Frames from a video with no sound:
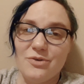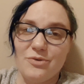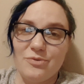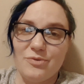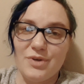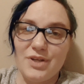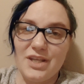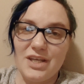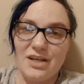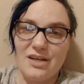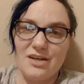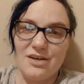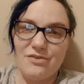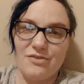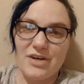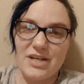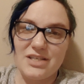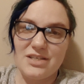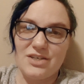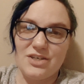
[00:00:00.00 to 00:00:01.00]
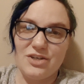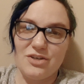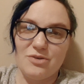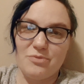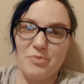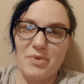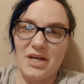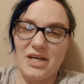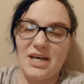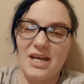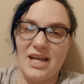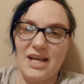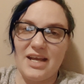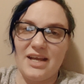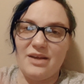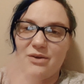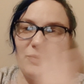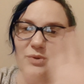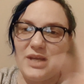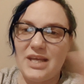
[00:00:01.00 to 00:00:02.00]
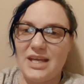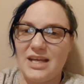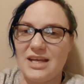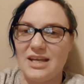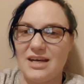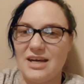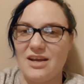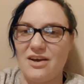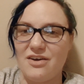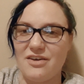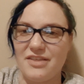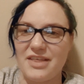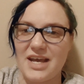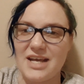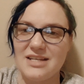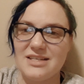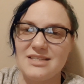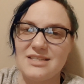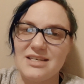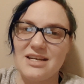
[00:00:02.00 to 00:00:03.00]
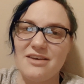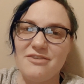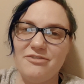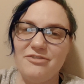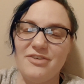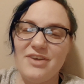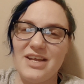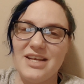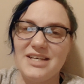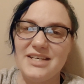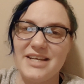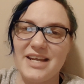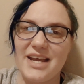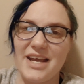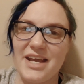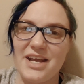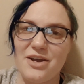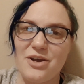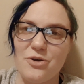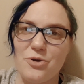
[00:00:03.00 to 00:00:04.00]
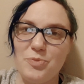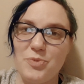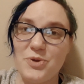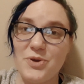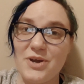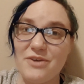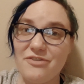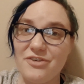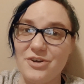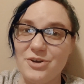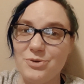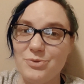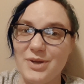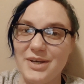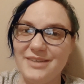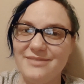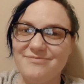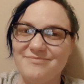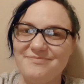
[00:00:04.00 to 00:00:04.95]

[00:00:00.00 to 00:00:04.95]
rest of your Monday, week, and all that stuff. And I hope you have a good one.